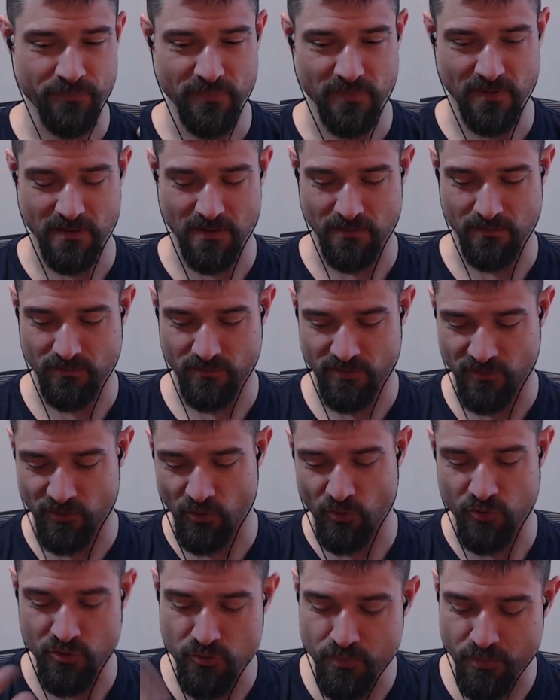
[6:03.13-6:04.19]
And so
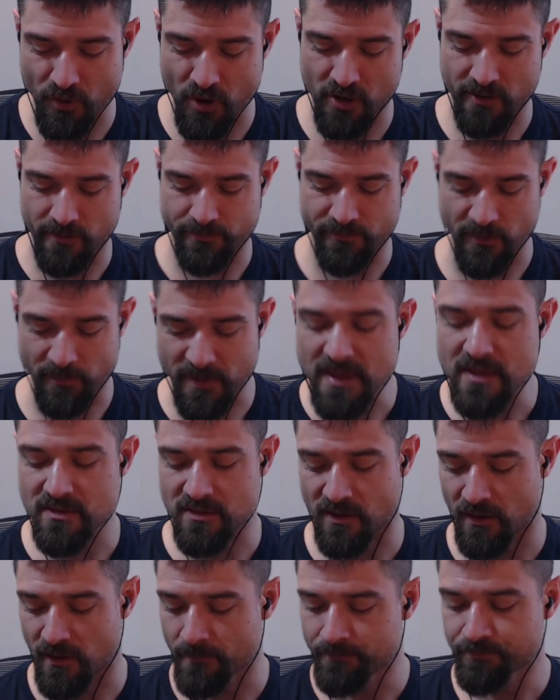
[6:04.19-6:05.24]
you brought up the
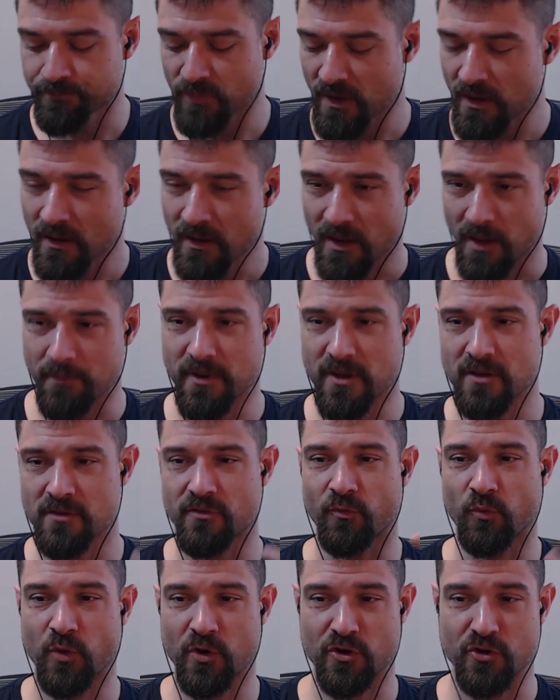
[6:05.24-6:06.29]
pizza, and because
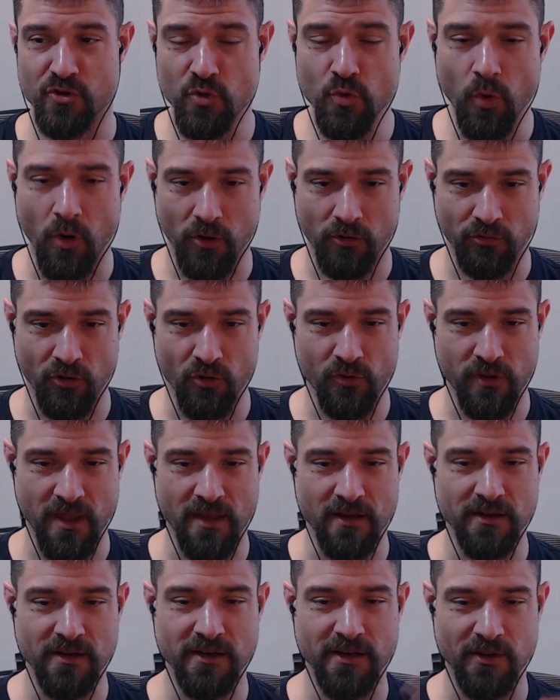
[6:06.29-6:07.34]
of where you are
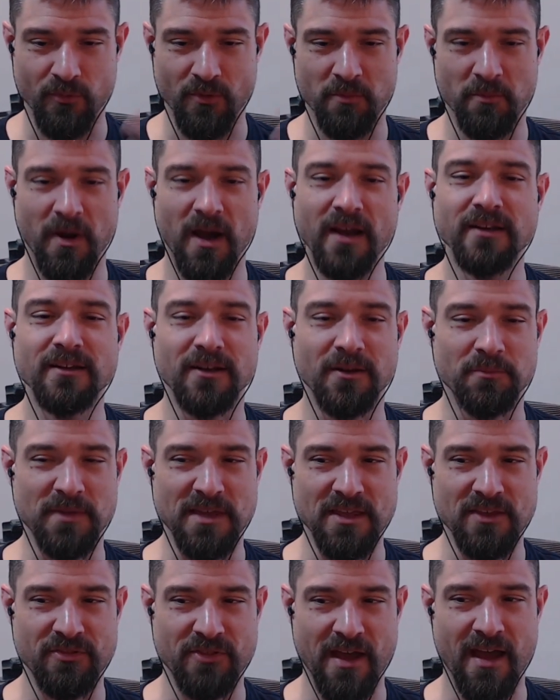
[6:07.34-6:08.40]
located, it reminded
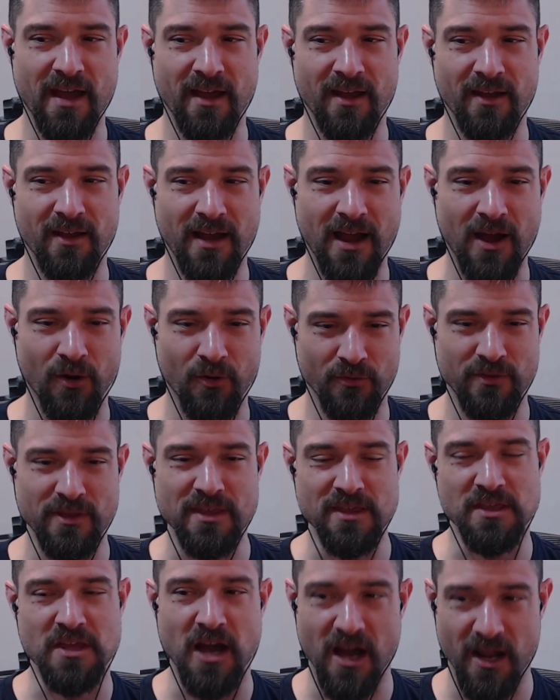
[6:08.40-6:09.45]
me that how
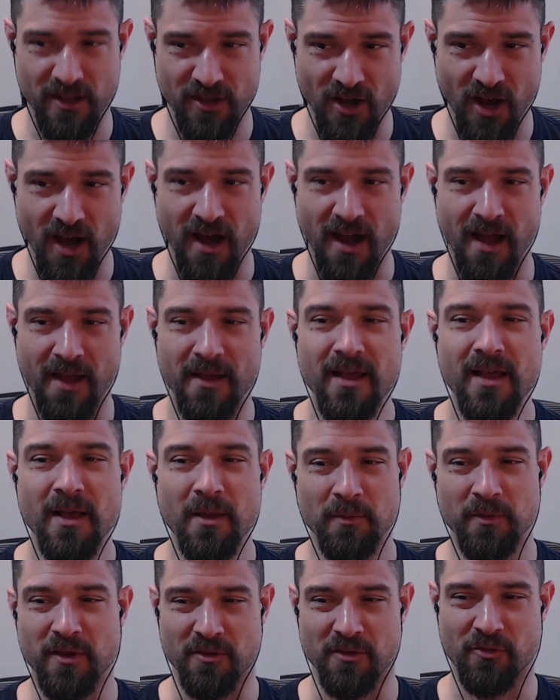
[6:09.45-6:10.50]
he got caught,
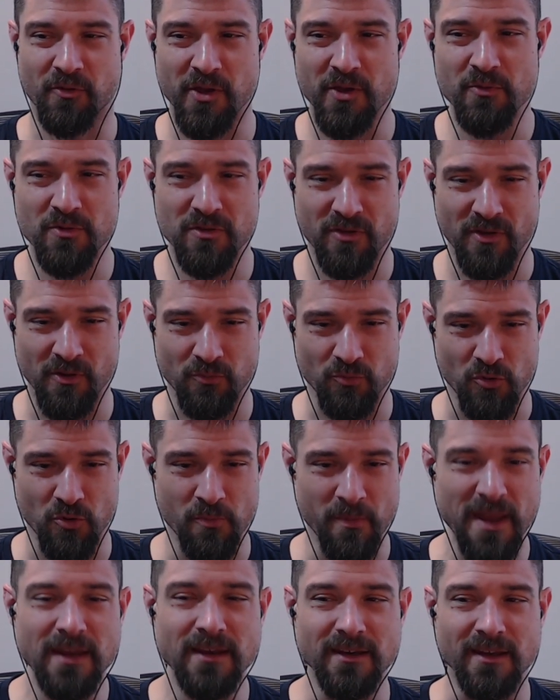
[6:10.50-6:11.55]
because he was in
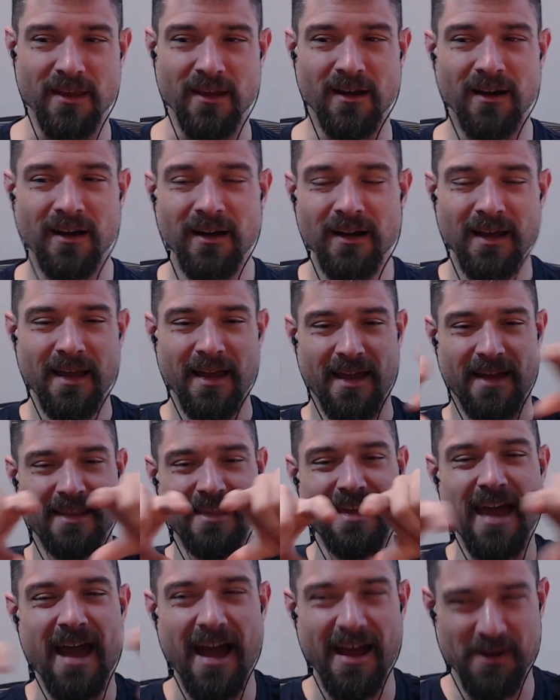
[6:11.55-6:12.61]
Romania and
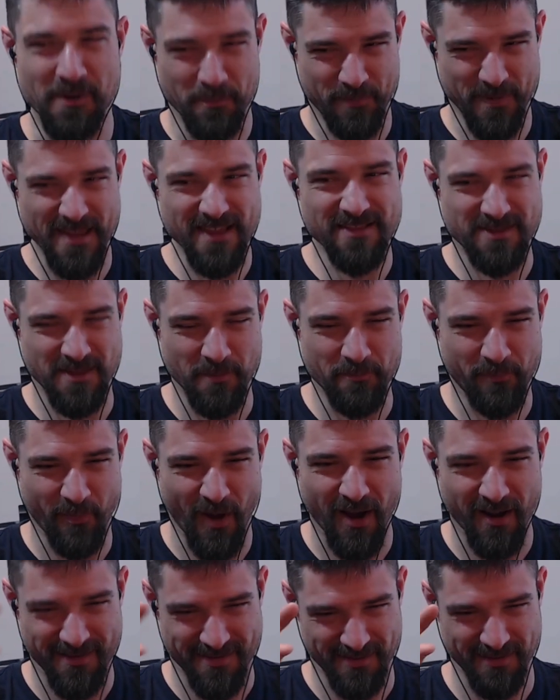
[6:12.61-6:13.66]
he had a pizza
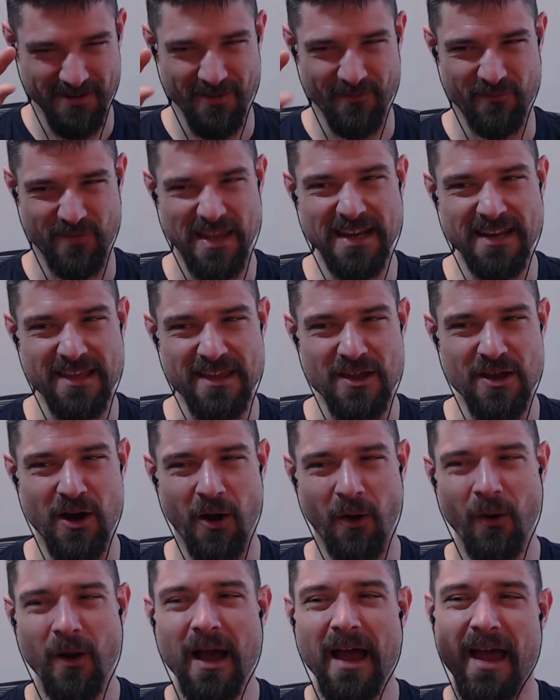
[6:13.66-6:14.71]
box in a
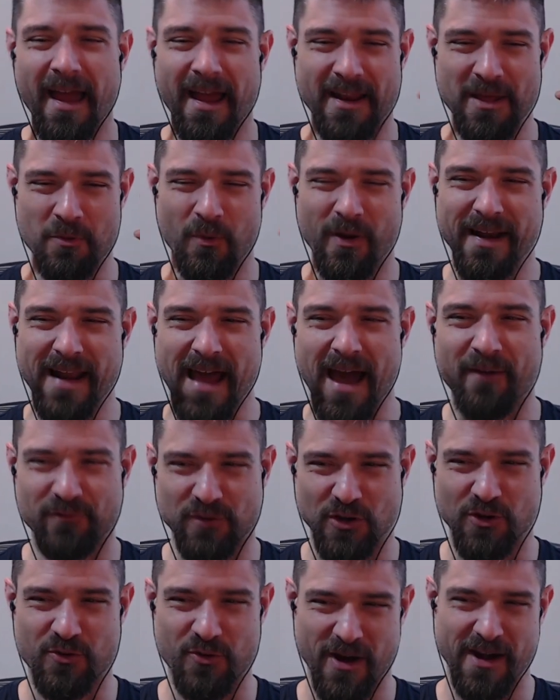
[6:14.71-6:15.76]
video, and he went
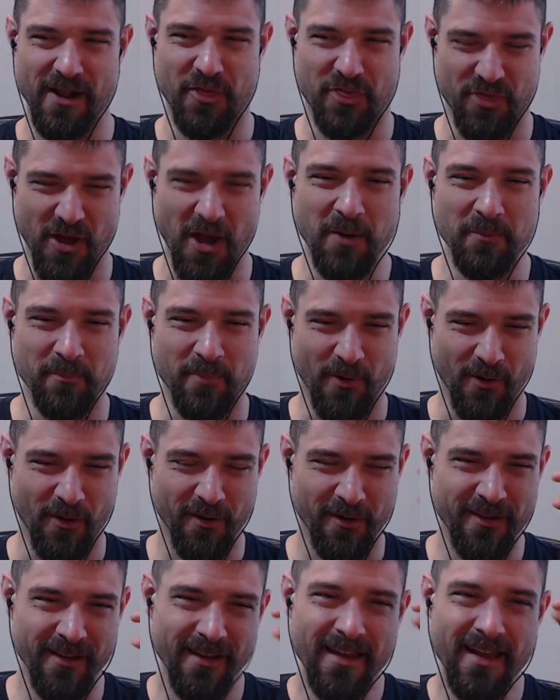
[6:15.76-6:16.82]
after Greta
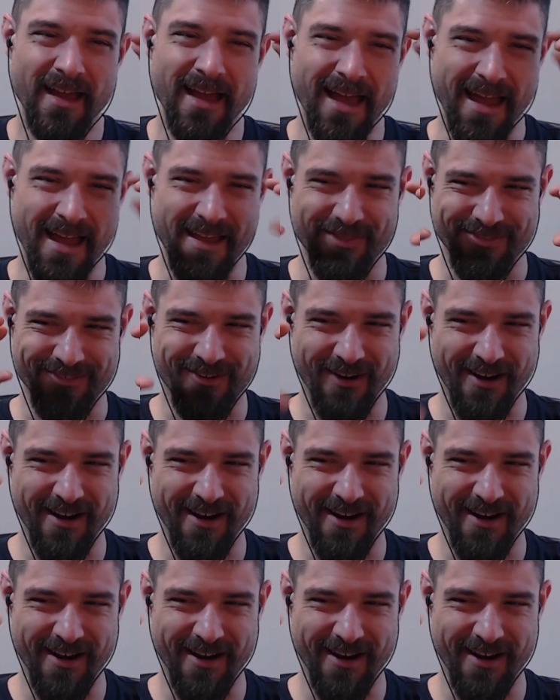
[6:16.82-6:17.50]
Thunberg, and